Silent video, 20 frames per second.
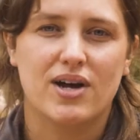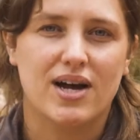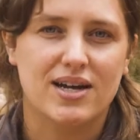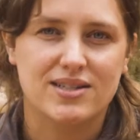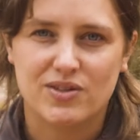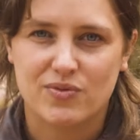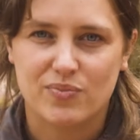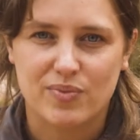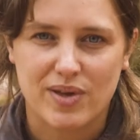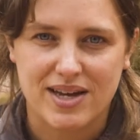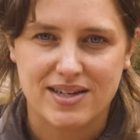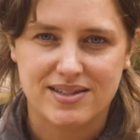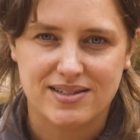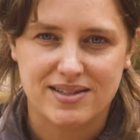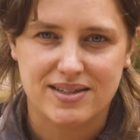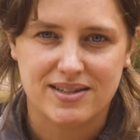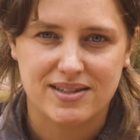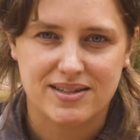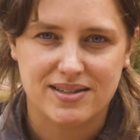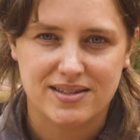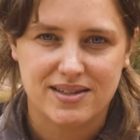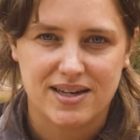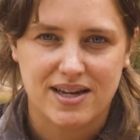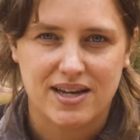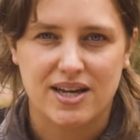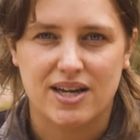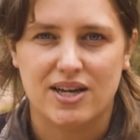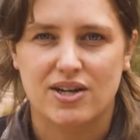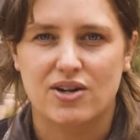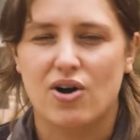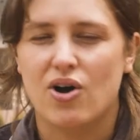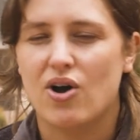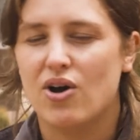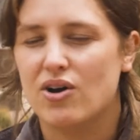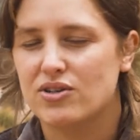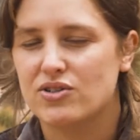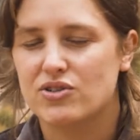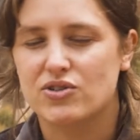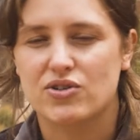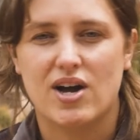kinds of places, in
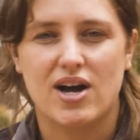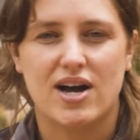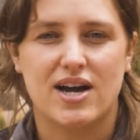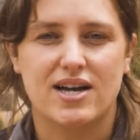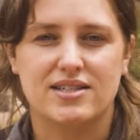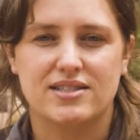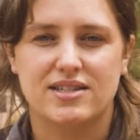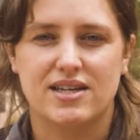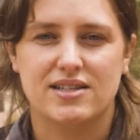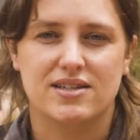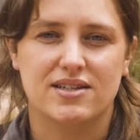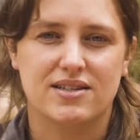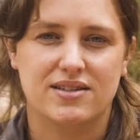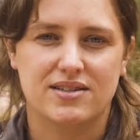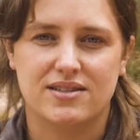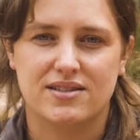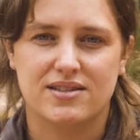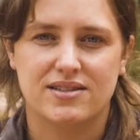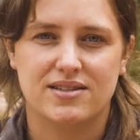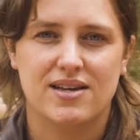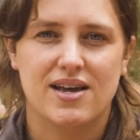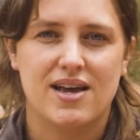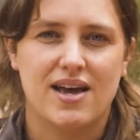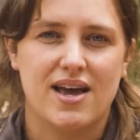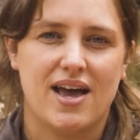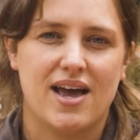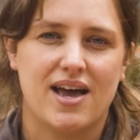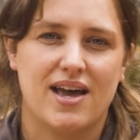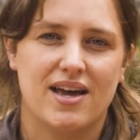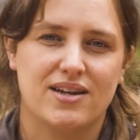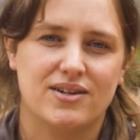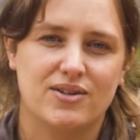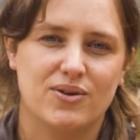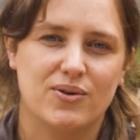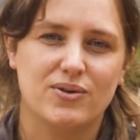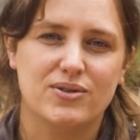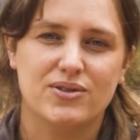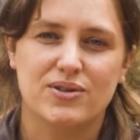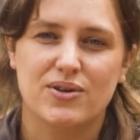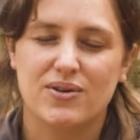hot, dry deserts, and
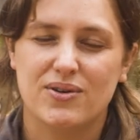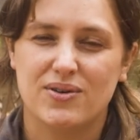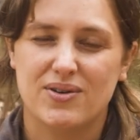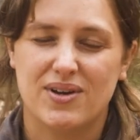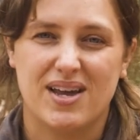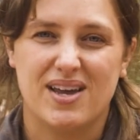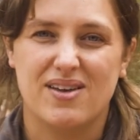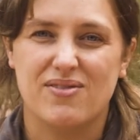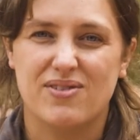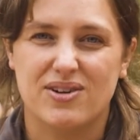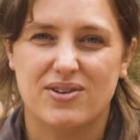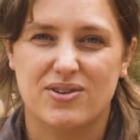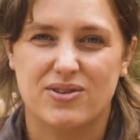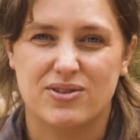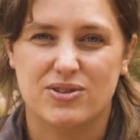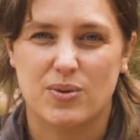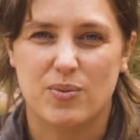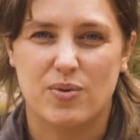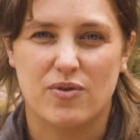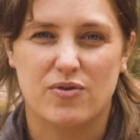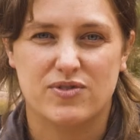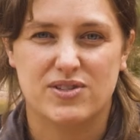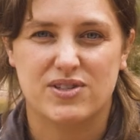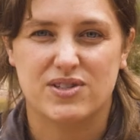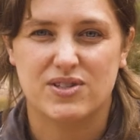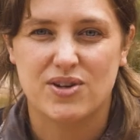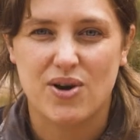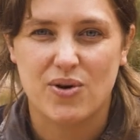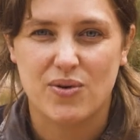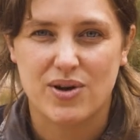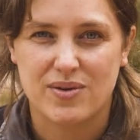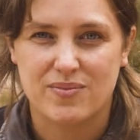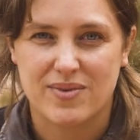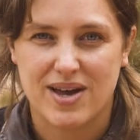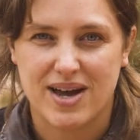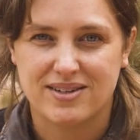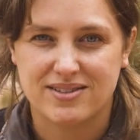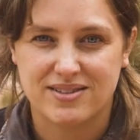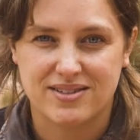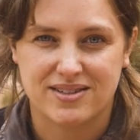also even on the top of snowy
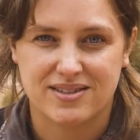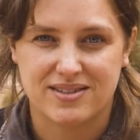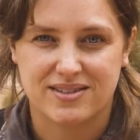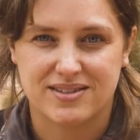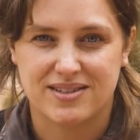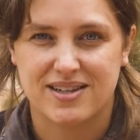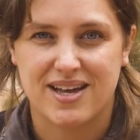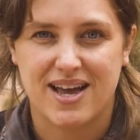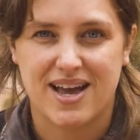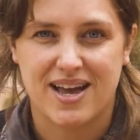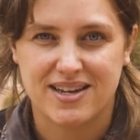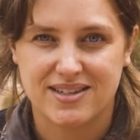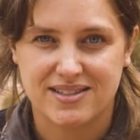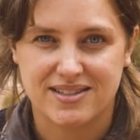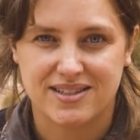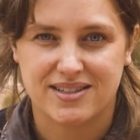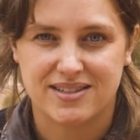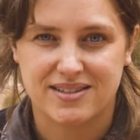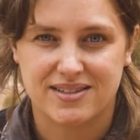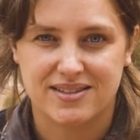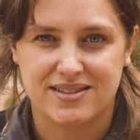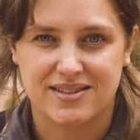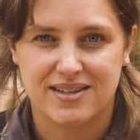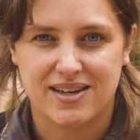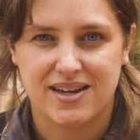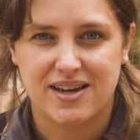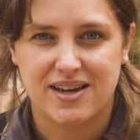mountains in the Andes.